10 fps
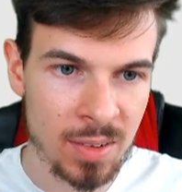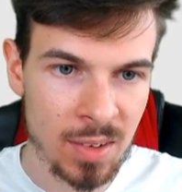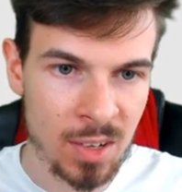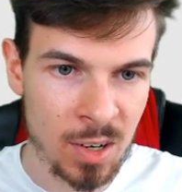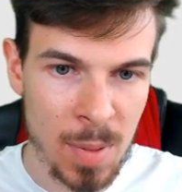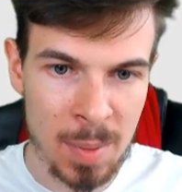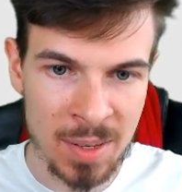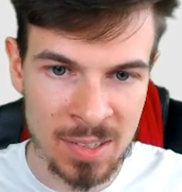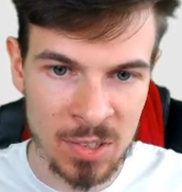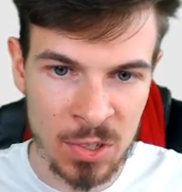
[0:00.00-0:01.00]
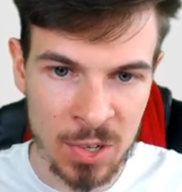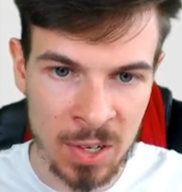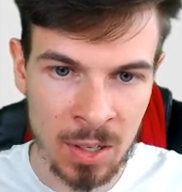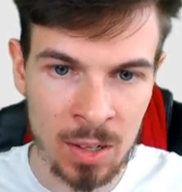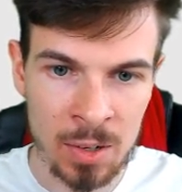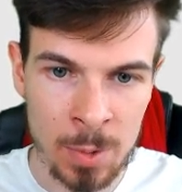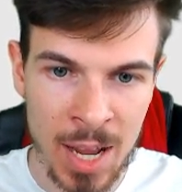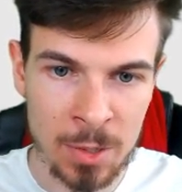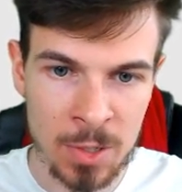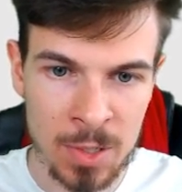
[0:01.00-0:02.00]
or maybe a circle around
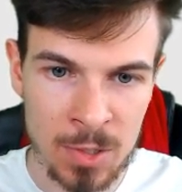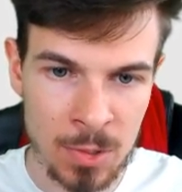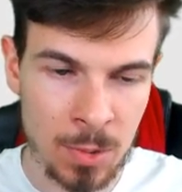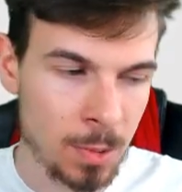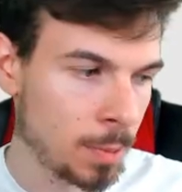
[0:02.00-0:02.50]
her to